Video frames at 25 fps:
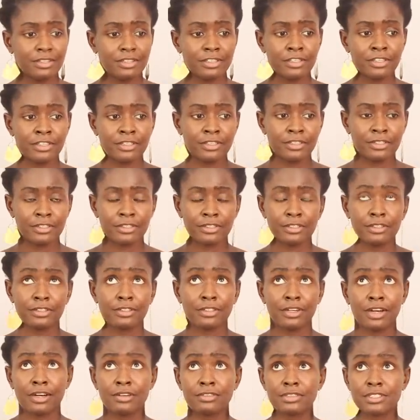Uh,
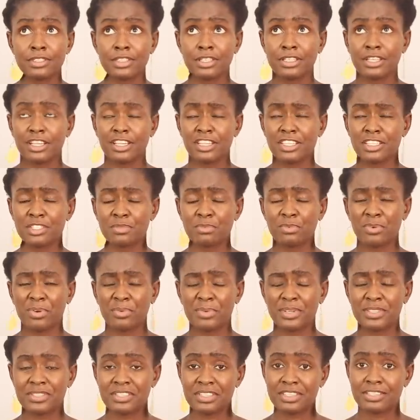I would say that is
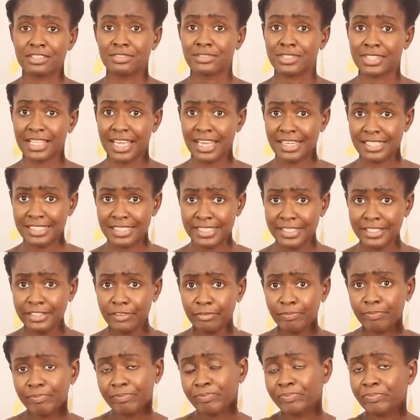probably since I was
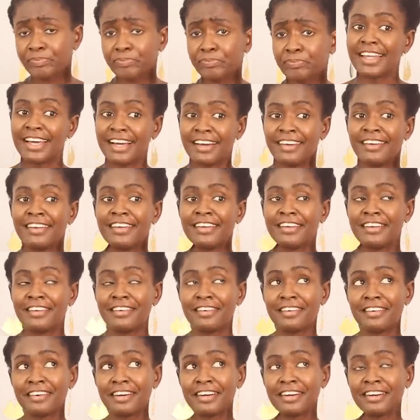18. Now,
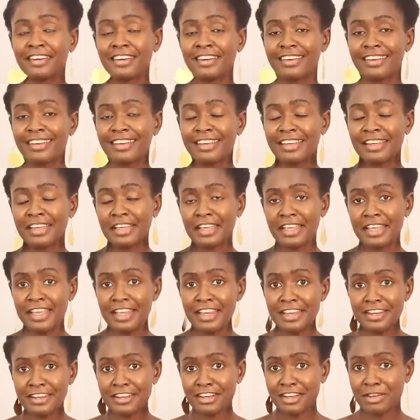
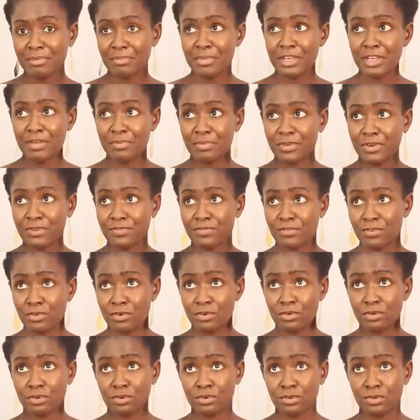in Namibia
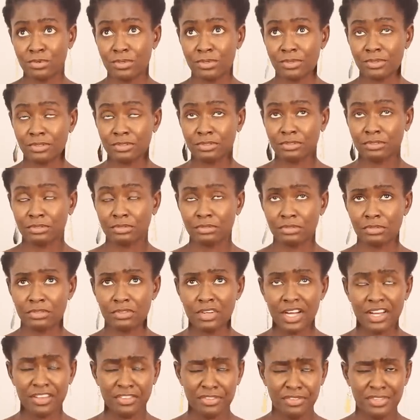for
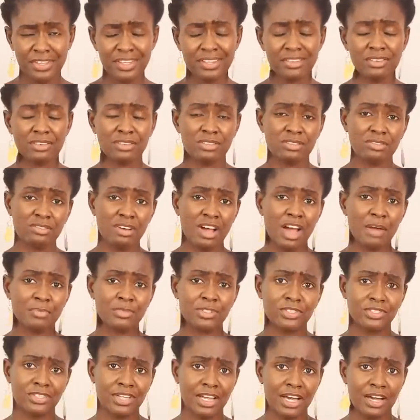I think also up
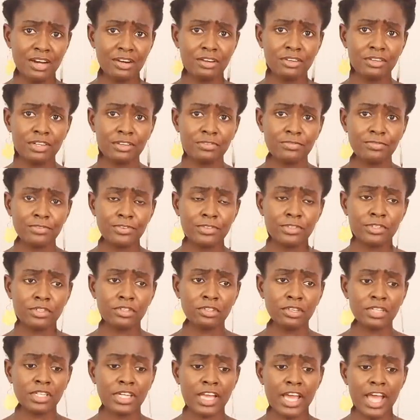to now, if you
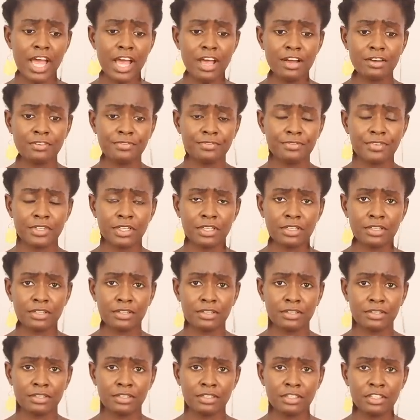don't have
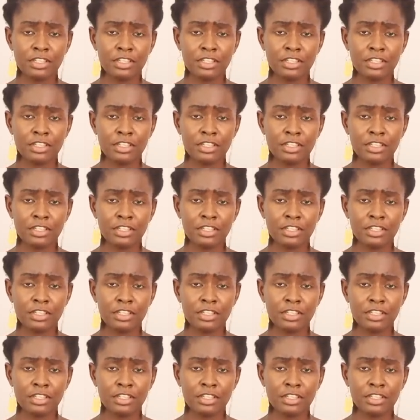uh,